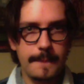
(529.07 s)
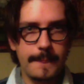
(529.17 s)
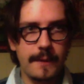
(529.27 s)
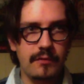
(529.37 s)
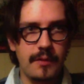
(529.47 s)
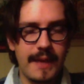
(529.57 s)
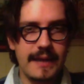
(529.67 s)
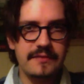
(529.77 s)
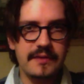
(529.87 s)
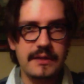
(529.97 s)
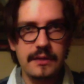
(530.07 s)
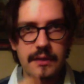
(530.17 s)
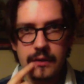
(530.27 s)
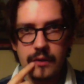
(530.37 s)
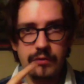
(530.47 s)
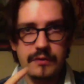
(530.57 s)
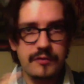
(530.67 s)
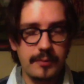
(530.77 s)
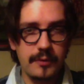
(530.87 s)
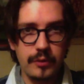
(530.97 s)
or a manatee, or a
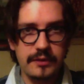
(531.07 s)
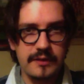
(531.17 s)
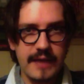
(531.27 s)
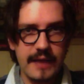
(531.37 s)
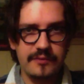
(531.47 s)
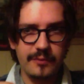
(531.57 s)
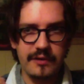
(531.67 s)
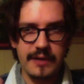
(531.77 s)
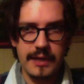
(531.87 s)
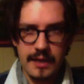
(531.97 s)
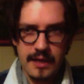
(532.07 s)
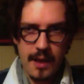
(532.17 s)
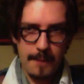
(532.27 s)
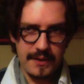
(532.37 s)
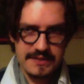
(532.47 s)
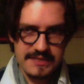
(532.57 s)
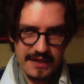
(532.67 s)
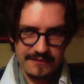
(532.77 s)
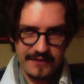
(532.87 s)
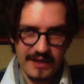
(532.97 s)
double wattle cassowary. But
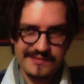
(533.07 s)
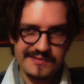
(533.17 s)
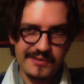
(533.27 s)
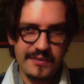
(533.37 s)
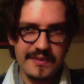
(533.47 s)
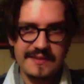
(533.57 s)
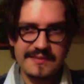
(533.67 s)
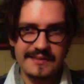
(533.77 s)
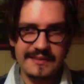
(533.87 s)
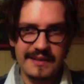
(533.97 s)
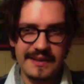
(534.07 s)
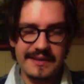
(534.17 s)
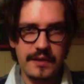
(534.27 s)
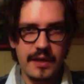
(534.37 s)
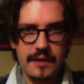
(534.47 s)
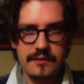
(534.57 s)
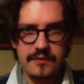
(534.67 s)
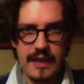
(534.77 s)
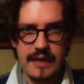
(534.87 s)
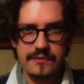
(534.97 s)
if I saw this lion at
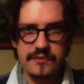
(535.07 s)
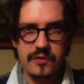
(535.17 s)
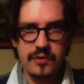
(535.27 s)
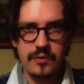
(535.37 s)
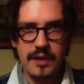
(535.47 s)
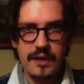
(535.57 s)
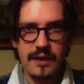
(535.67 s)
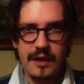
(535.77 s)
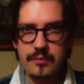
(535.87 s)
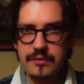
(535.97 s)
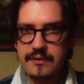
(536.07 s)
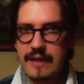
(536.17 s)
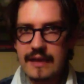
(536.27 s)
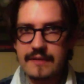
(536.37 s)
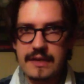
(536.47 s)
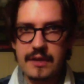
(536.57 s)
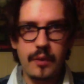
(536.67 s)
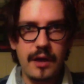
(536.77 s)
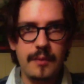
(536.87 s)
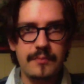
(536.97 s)
a zoo, I wouldn't have any
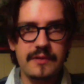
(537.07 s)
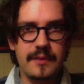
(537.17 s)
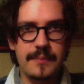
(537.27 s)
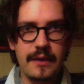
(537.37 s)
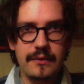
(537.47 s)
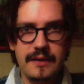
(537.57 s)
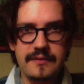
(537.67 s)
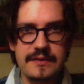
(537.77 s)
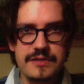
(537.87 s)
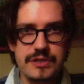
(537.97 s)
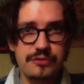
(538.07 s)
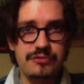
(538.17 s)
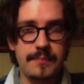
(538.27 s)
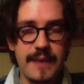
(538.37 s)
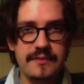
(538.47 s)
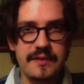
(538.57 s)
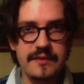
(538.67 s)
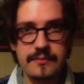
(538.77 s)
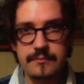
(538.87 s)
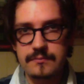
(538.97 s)
qualms about letting children pet
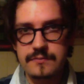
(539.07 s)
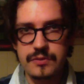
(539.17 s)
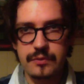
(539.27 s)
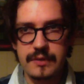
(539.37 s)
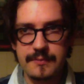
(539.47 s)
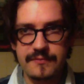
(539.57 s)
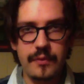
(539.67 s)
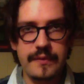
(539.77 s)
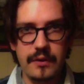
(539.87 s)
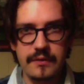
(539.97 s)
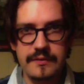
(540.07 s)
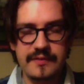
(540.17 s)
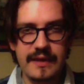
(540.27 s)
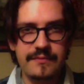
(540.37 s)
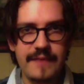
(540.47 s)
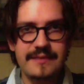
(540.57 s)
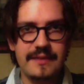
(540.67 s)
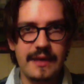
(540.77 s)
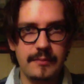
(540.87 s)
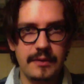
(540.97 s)
it, shortly before the on-site vet
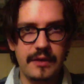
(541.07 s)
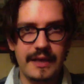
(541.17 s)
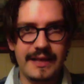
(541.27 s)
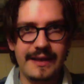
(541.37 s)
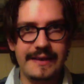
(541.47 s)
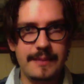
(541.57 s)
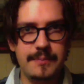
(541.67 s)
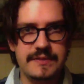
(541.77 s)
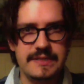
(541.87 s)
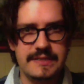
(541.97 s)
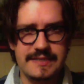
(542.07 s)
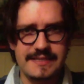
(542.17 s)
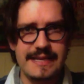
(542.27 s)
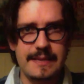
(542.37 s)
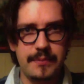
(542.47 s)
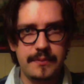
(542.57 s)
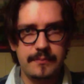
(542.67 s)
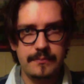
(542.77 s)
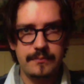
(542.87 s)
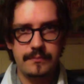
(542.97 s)
came along and kindly put it to sleep.
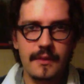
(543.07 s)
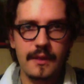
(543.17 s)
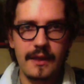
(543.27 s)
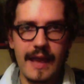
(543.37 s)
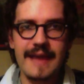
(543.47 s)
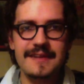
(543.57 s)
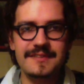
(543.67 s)
And